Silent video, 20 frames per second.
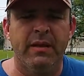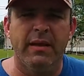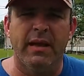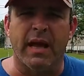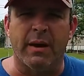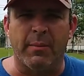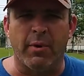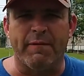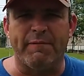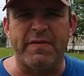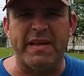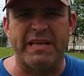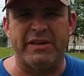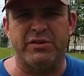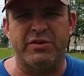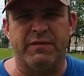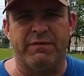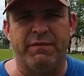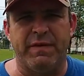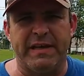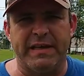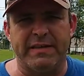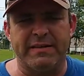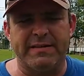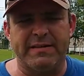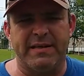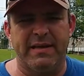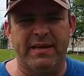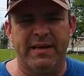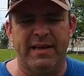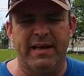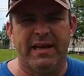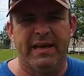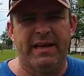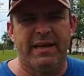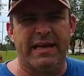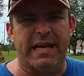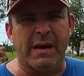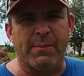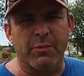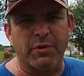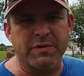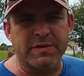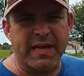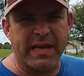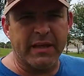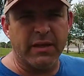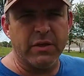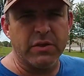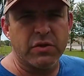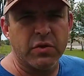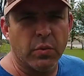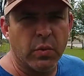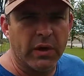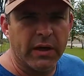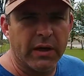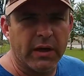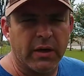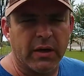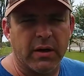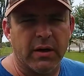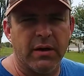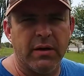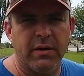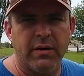I'm gonna finish the fence, and I'm gonna take you to where